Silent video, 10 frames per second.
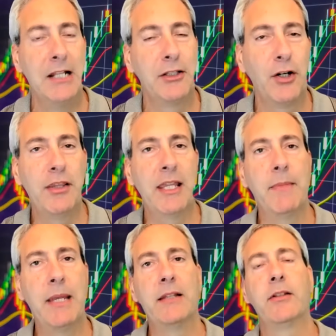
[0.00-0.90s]
turn them
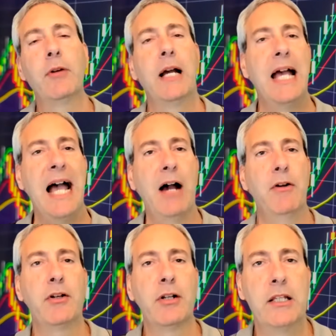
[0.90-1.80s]
into how
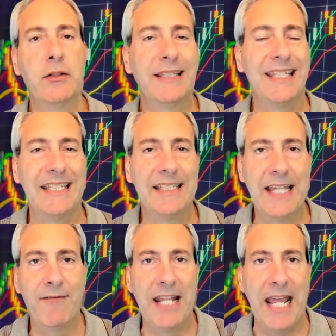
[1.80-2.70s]
you're going to use these
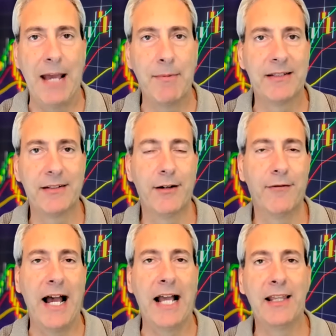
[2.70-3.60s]
7 habits of
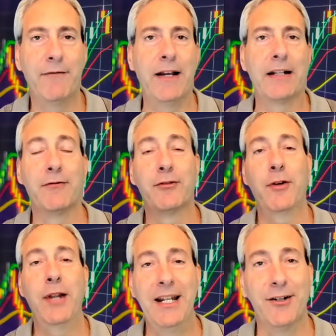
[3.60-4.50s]
highly effective
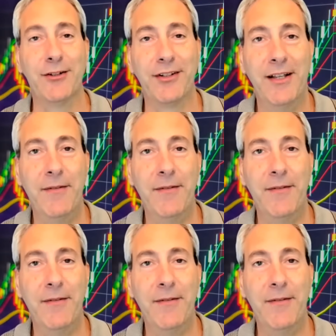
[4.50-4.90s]
traders.